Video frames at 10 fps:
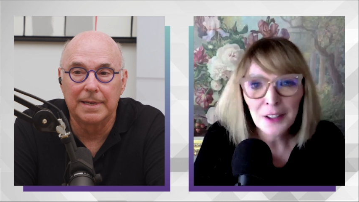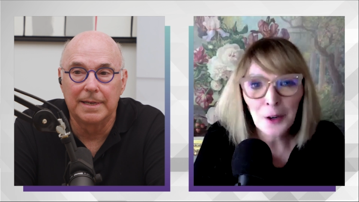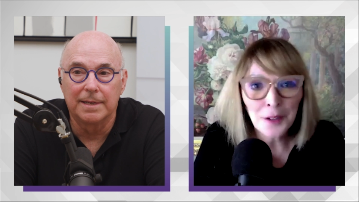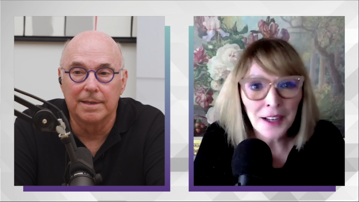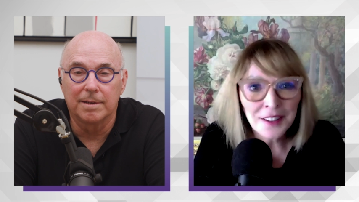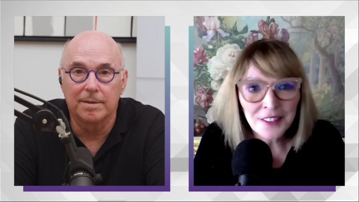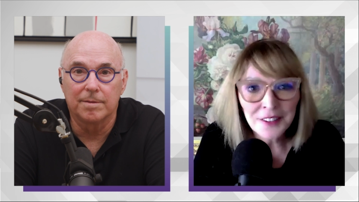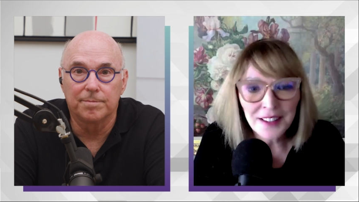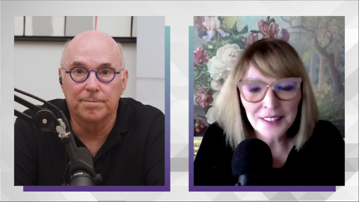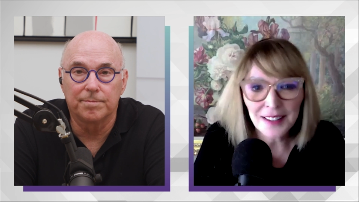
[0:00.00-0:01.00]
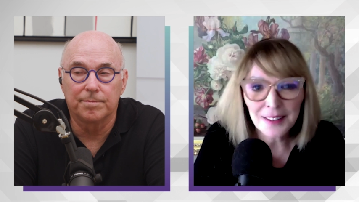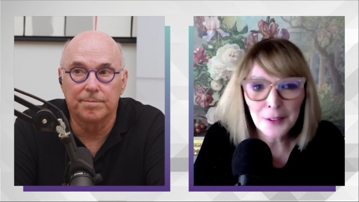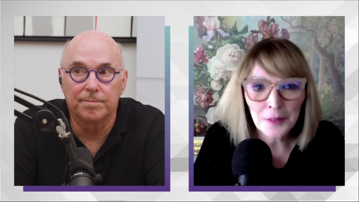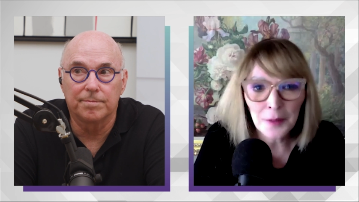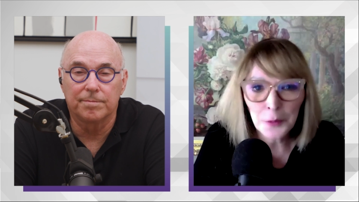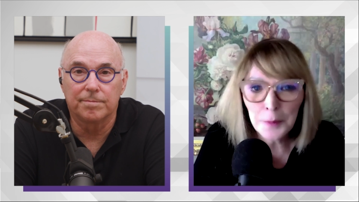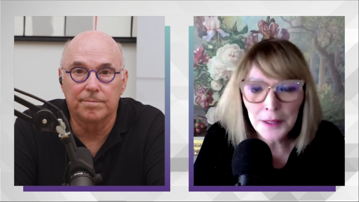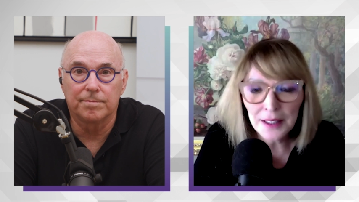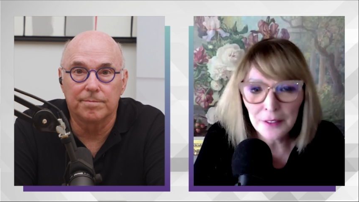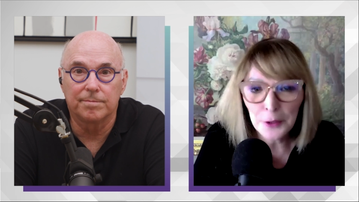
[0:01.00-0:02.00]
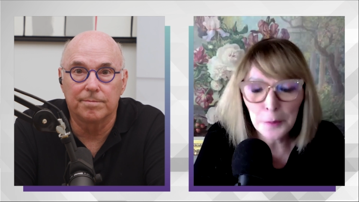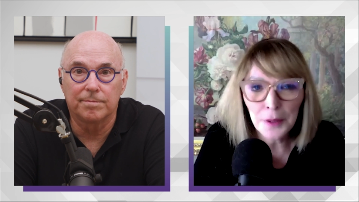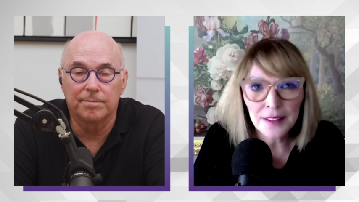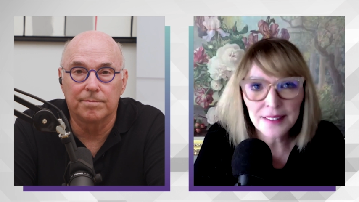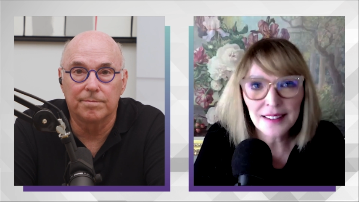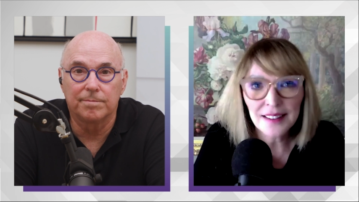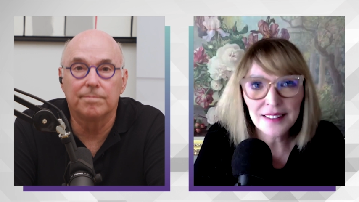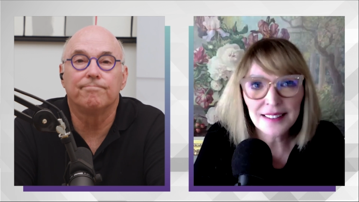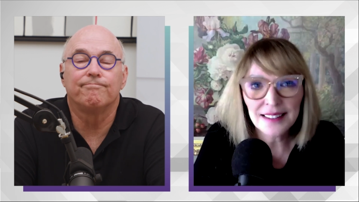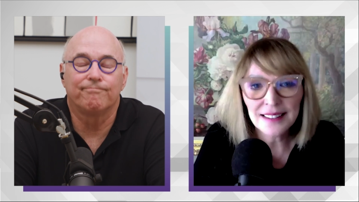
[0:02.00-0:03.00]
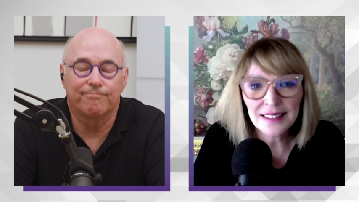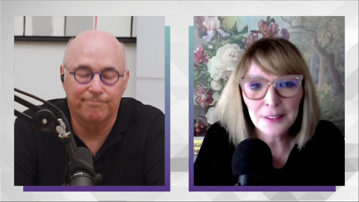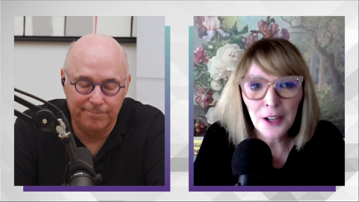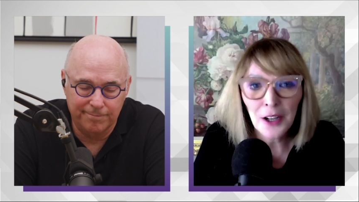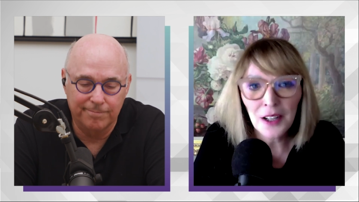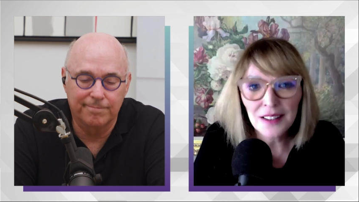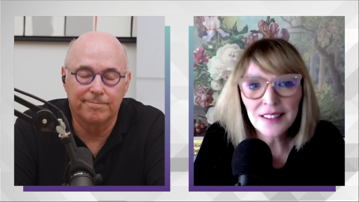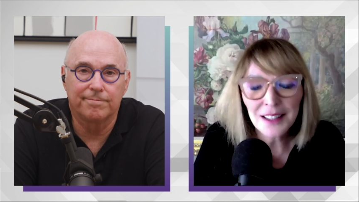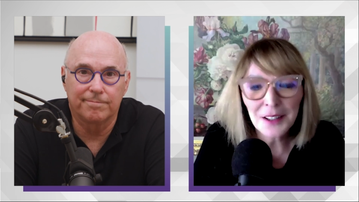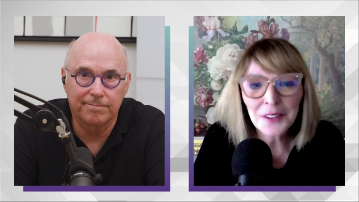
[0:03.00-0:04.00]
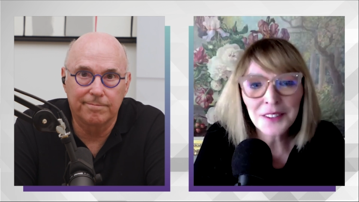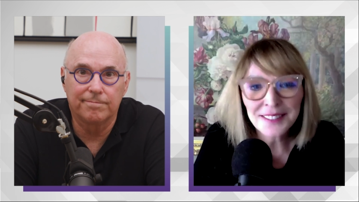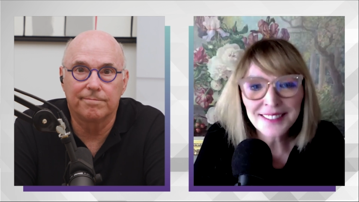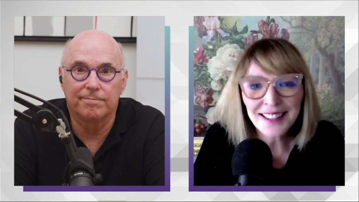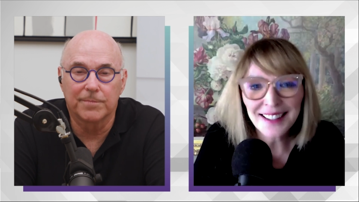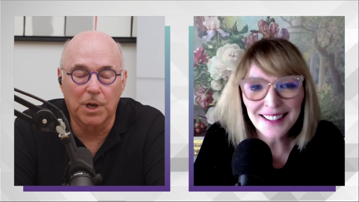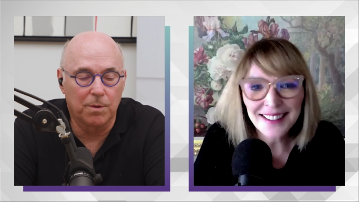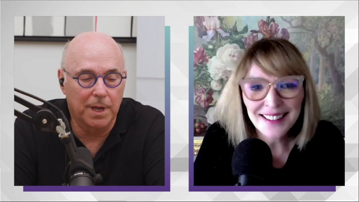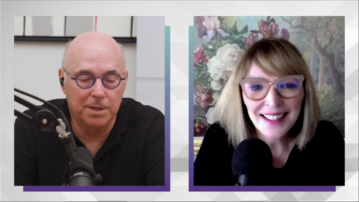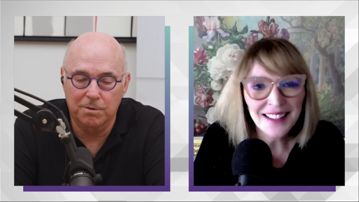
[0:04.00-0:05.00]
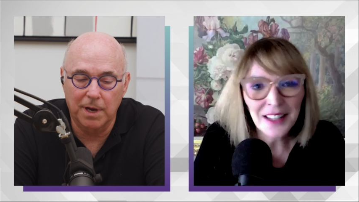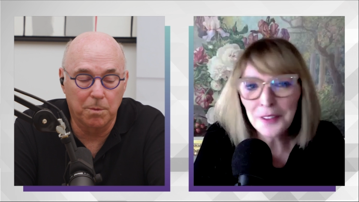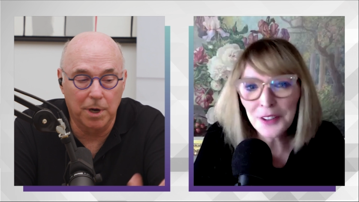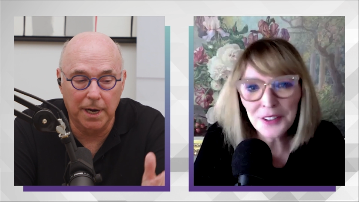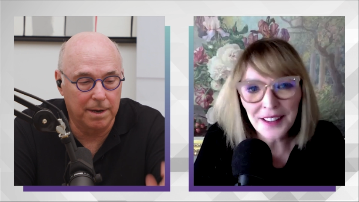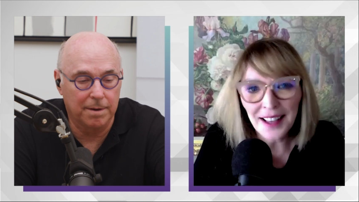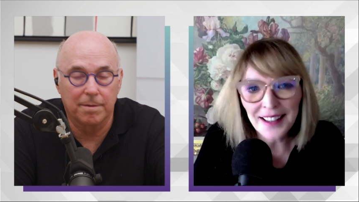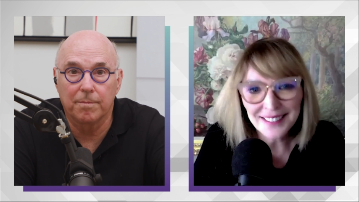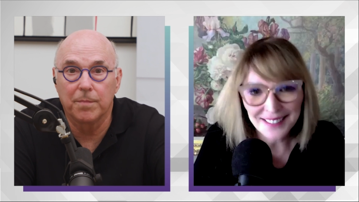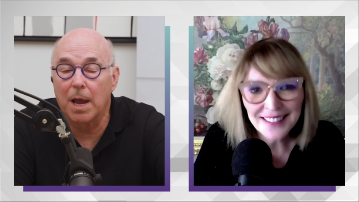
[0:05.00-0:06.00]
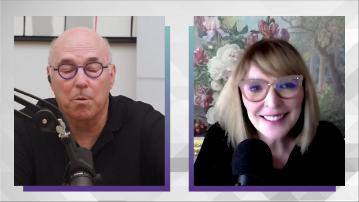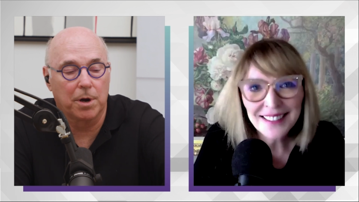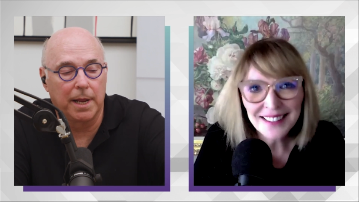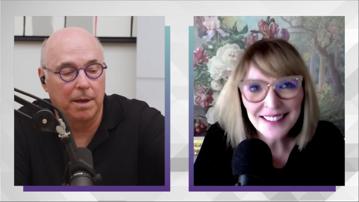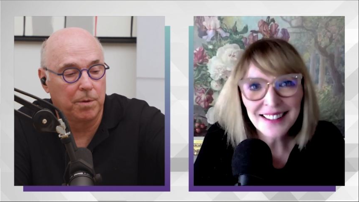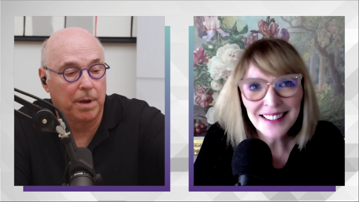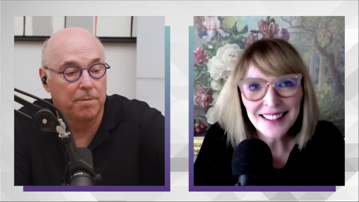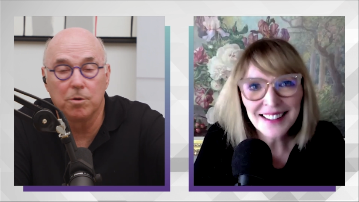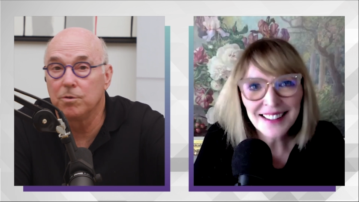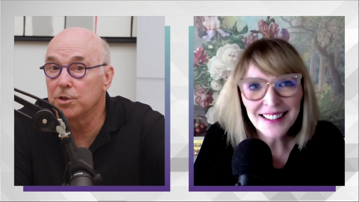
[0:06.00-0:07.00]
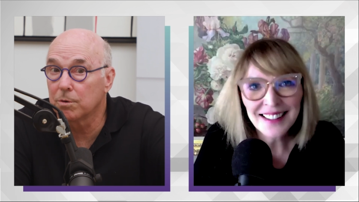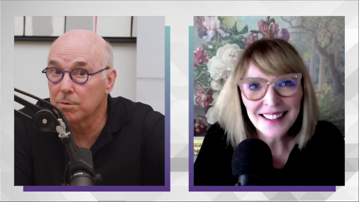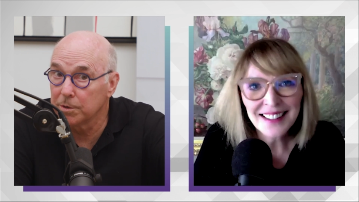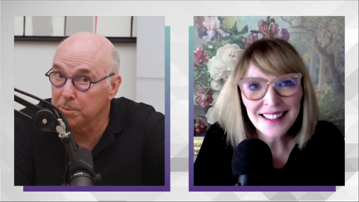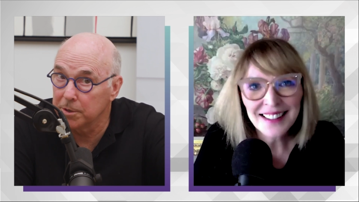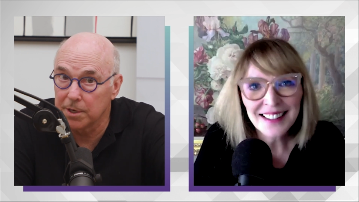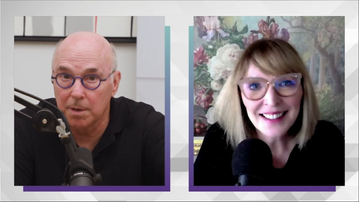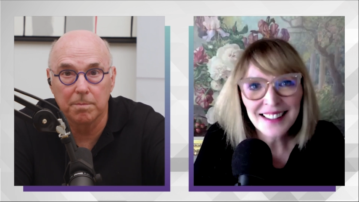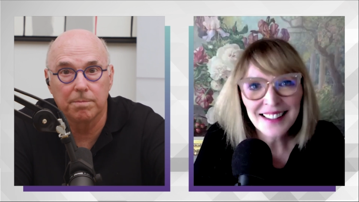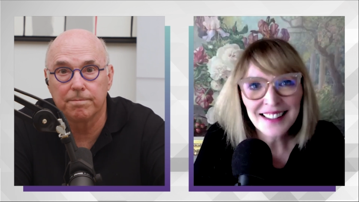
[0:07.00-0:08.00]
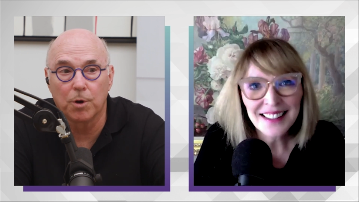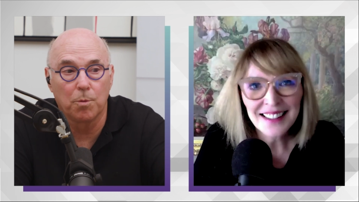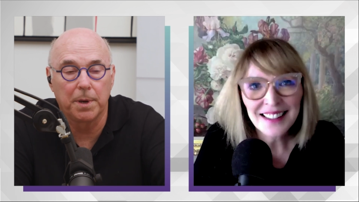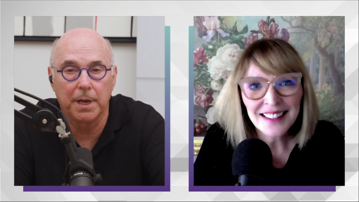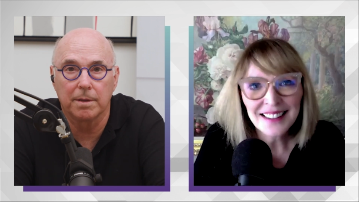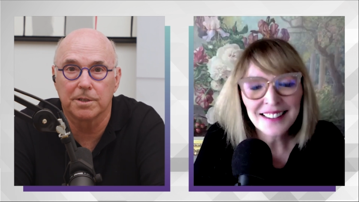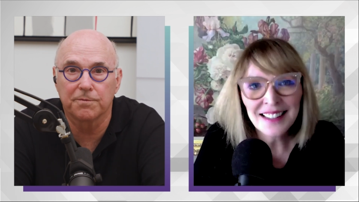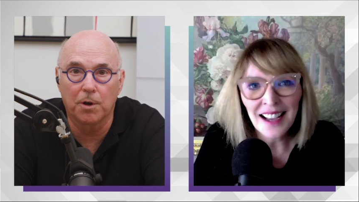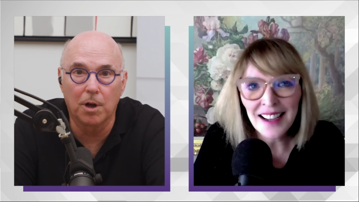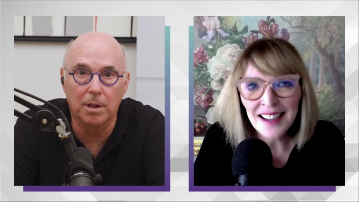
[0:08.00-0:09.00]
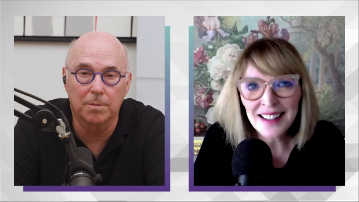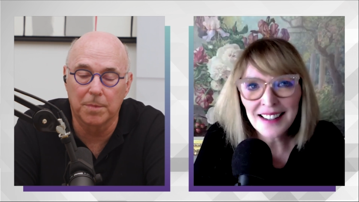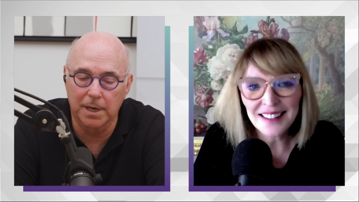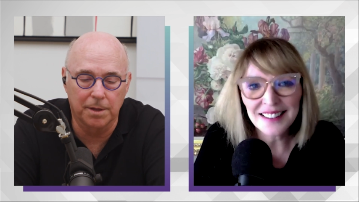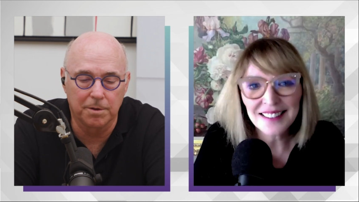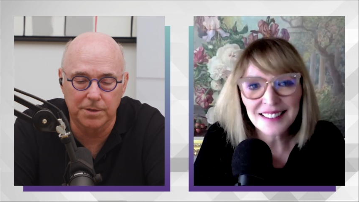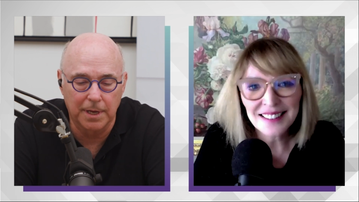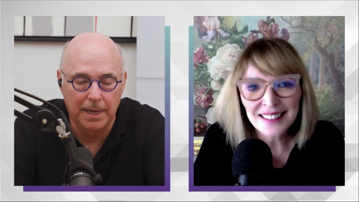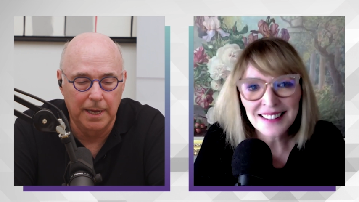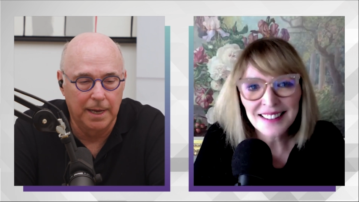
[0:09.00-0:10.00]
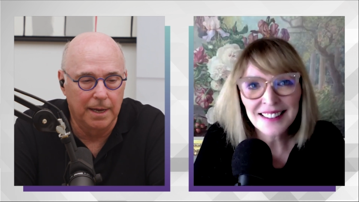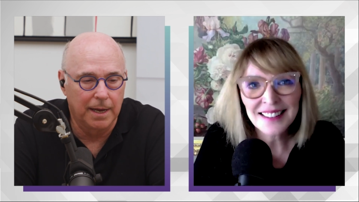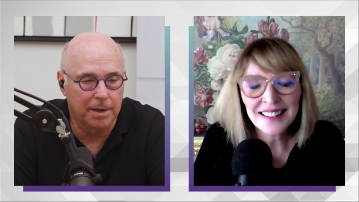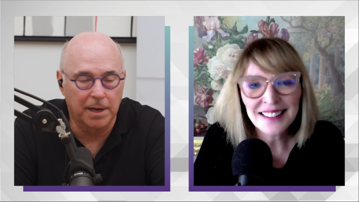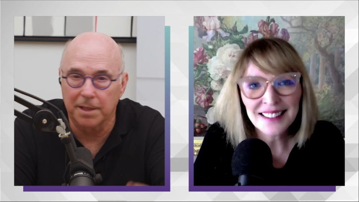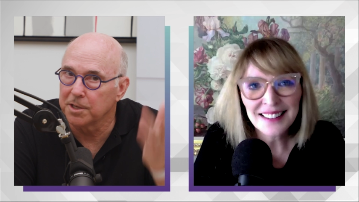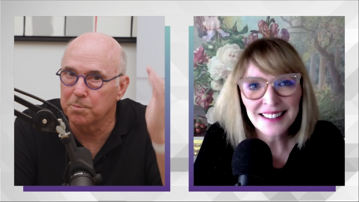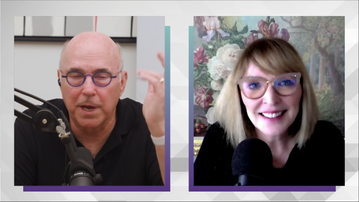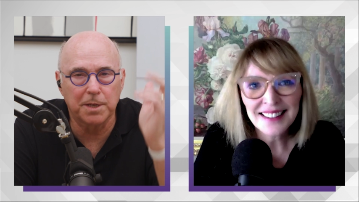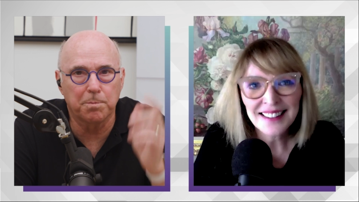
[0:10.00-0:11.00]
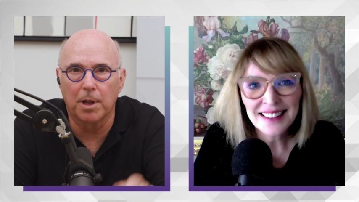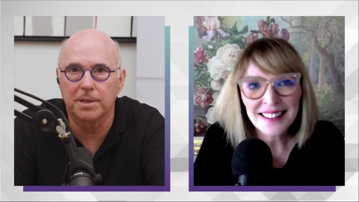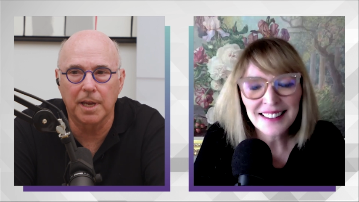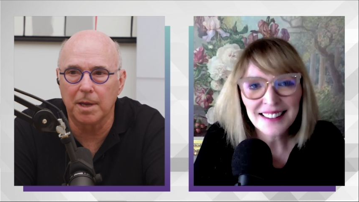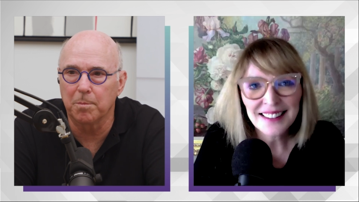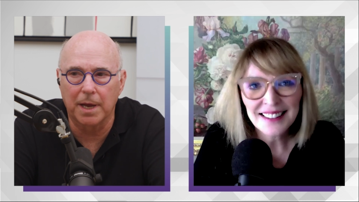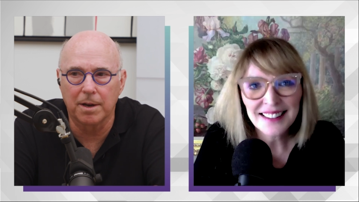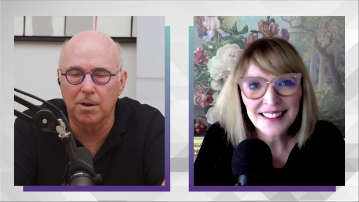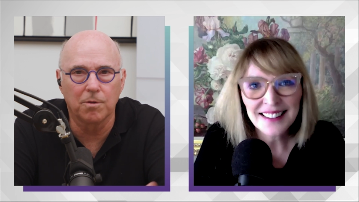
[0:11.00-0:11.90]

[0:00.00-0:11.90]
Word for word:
Speaker 1: go around and do things. I do. I'm speaking a few places in the fall, so yeah, oh, love great. to do that.
Speaker 2: yeah, we're gonna have we have a new children's museum opening this nice. fall, among others. Uh, got this baseball team. I don't